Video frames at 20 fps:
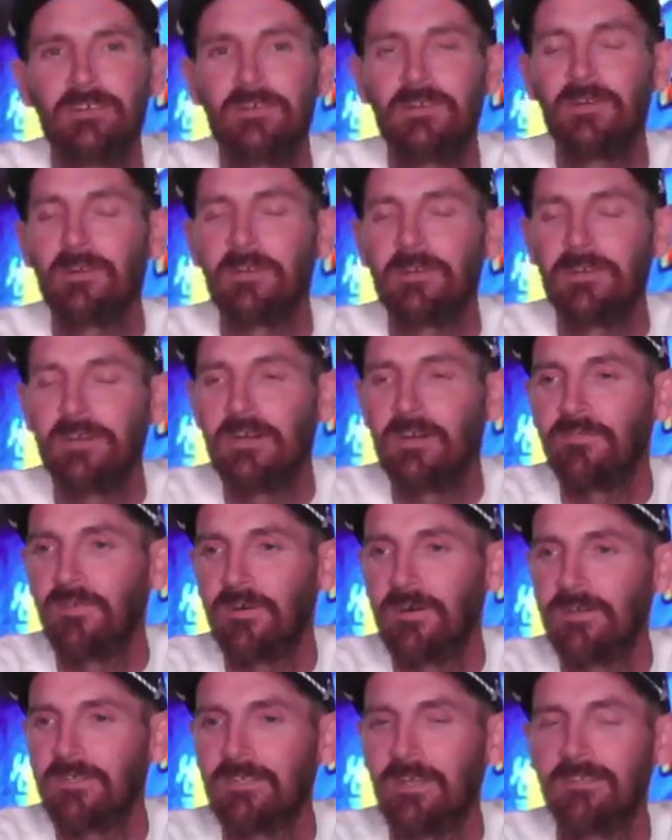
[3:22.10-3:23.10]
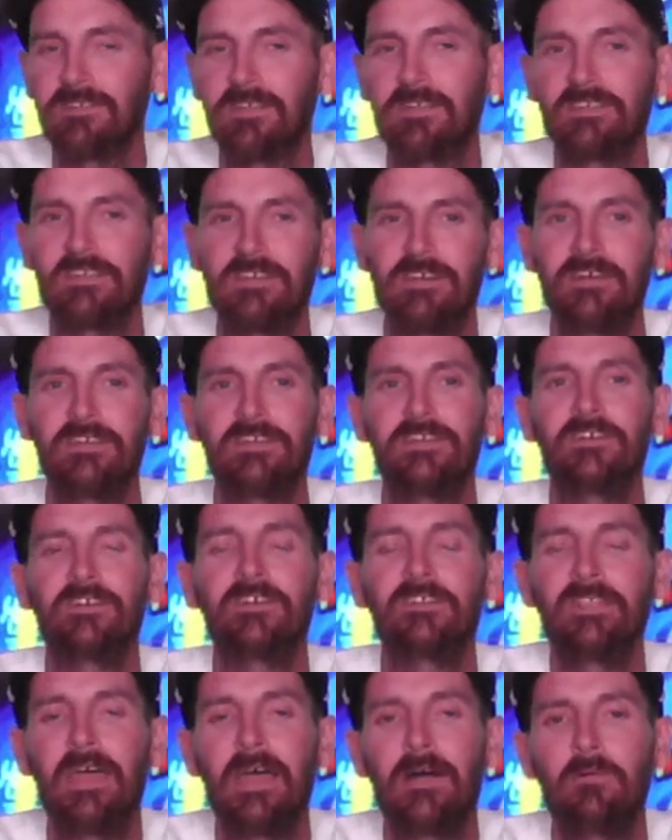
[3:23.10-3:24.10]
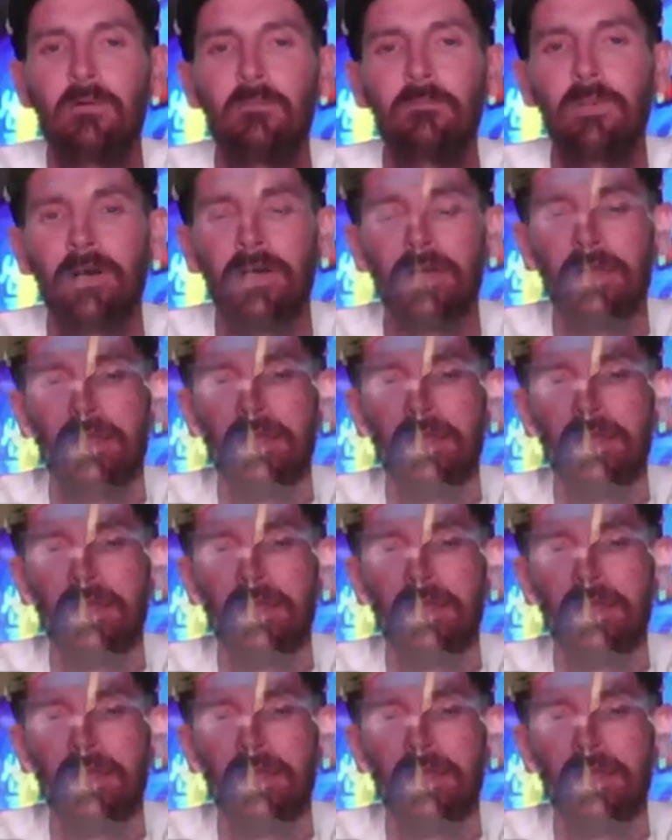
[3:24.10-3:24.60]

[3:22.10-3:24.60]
You heard it here first. I'll take the under on that one. But,